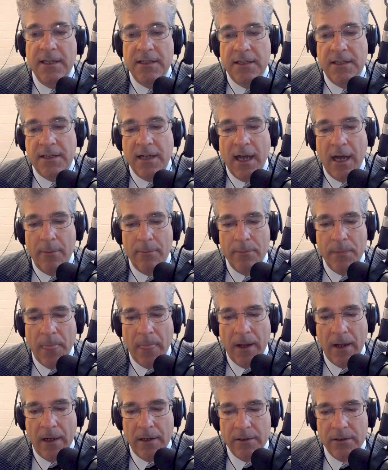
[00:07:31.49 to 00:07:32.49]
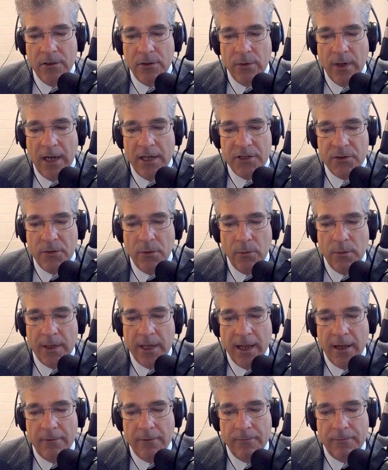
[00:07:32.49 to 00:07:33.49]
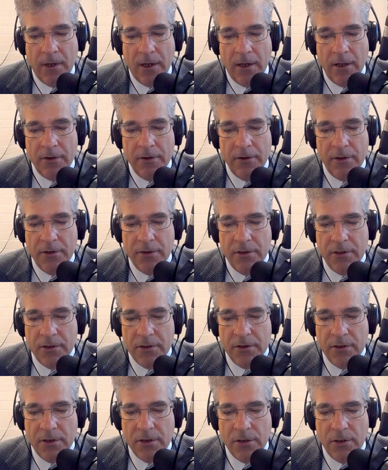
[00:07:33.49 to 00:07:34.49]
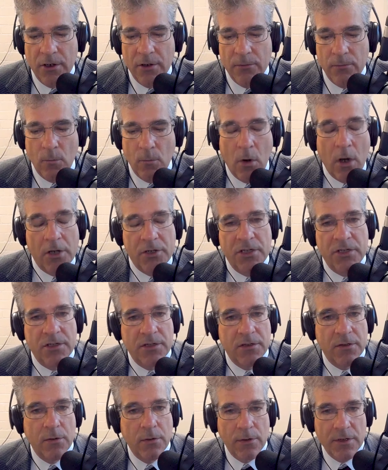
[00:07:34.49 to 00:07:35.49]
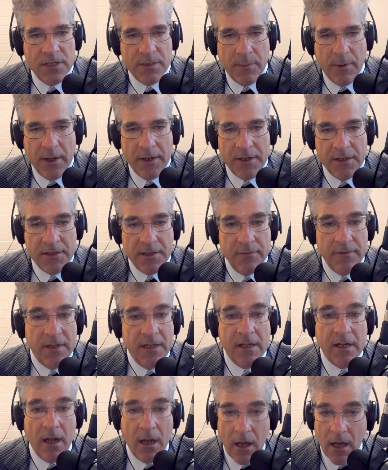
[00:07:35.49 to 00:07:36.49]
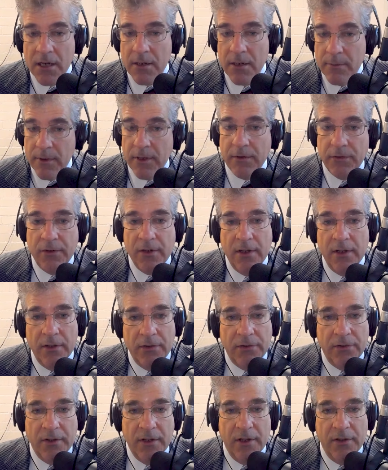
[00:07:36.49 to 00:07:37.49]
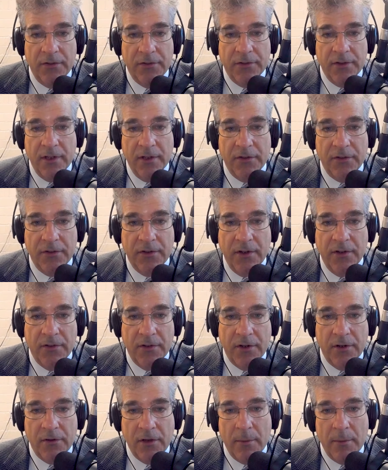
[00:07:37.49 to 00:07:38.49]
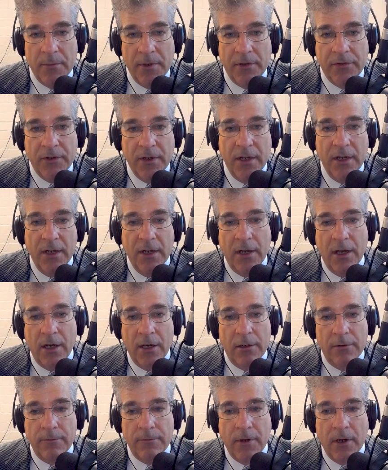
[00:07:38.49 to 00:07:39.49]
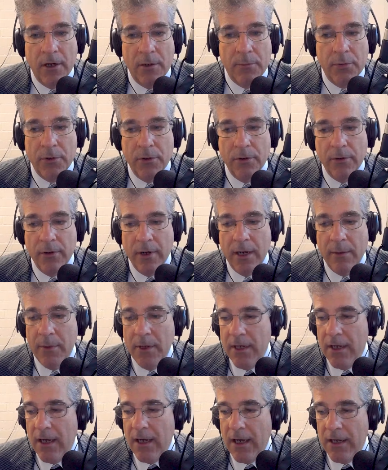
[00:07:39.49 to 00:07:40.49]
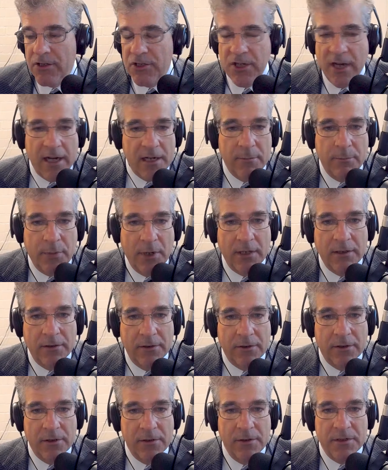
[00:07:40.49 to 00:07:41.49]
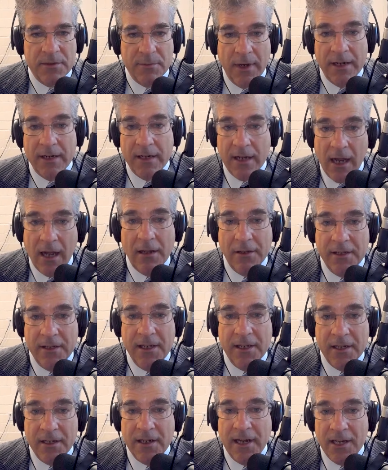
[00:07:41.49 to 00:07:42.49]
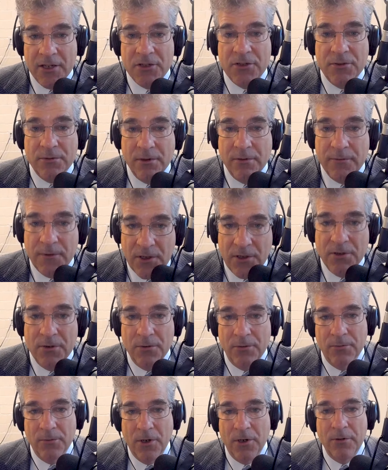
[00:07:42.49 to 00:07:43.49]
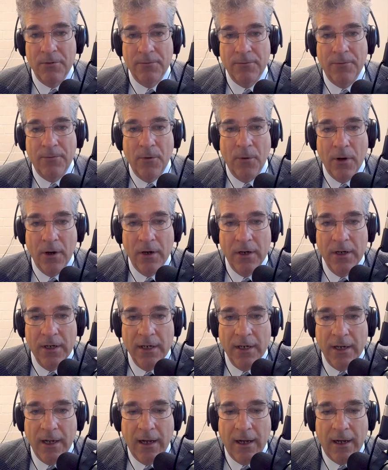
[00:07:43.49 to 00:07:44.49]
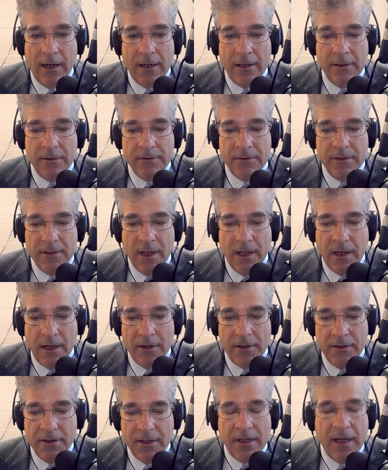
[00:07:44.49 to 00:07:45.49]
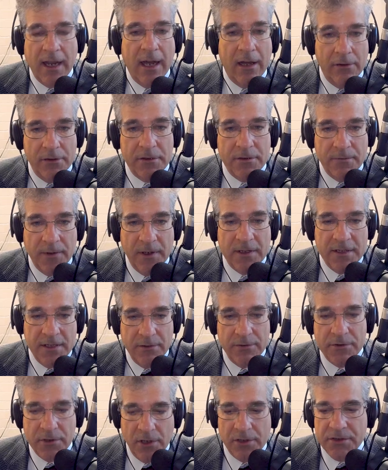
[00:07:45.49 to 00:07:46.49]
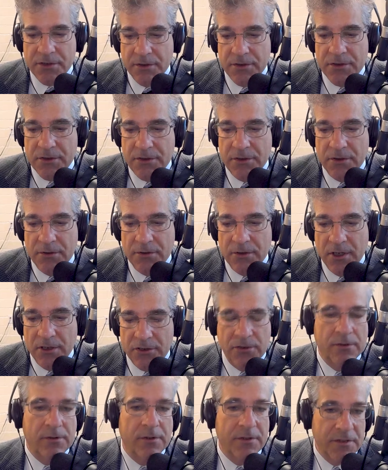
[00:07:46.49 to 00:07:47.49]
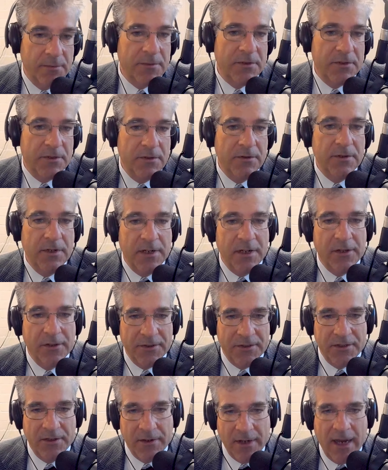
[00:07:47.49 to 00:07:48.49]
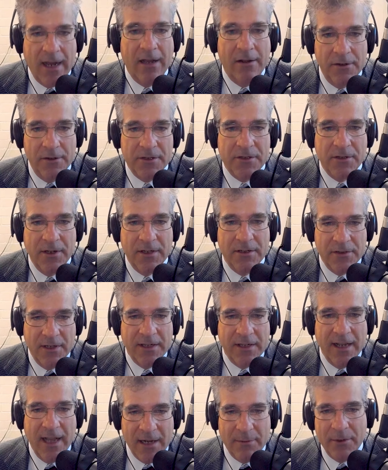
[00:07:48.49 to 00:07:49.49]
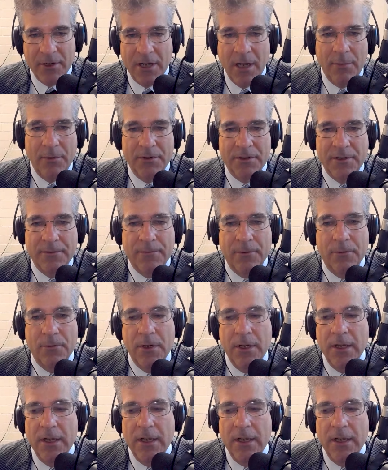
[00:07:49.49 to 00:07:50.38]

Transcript: top graduate. We have the current Washington correspondent of The Economist is an alumnus of our program. Jack Butler, who is my colleague at National Review, wrote for the College Fix. He was also a journalism student at Hillsdale College. So I got him a couple different